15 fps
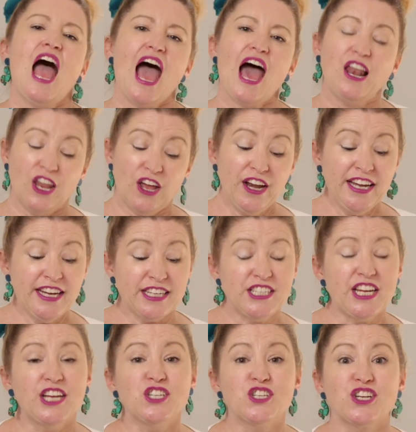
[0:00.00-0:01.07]
Our learning
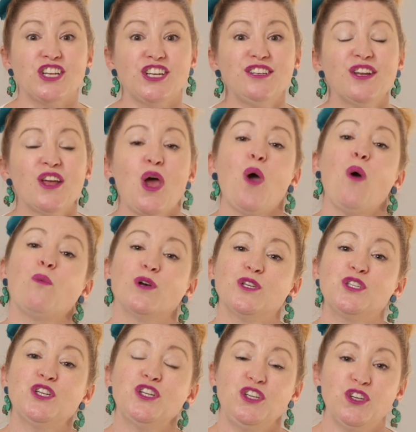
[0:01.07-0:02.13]
intention
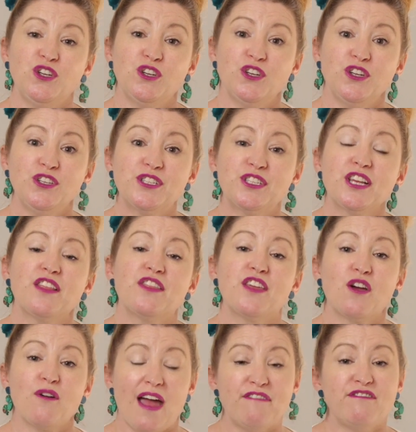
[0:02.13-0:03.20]
was to use the
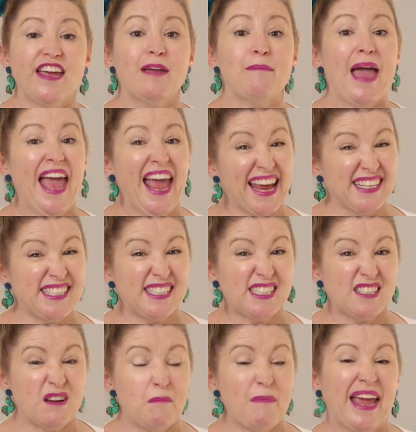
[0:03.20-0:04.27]
grapheme
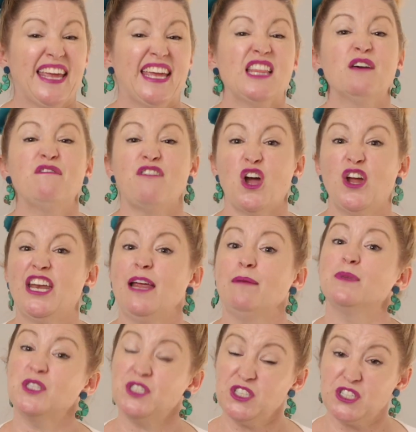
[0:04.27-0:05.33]
S, making the
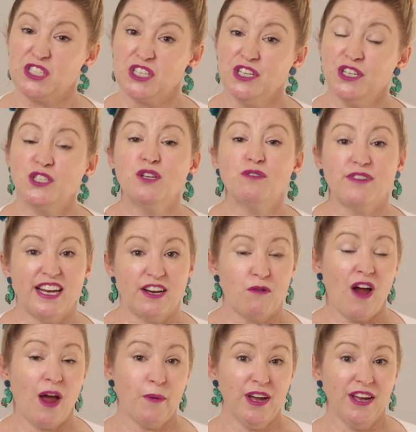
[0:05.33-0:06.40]
phoneme Z to read and
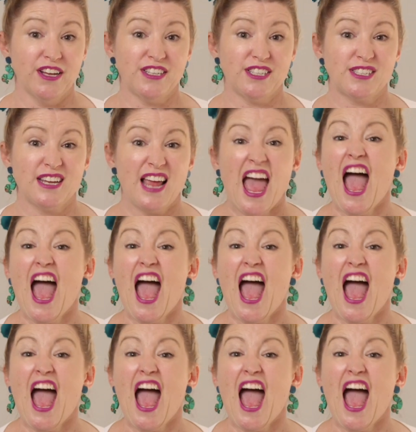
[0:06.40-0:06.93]
write words.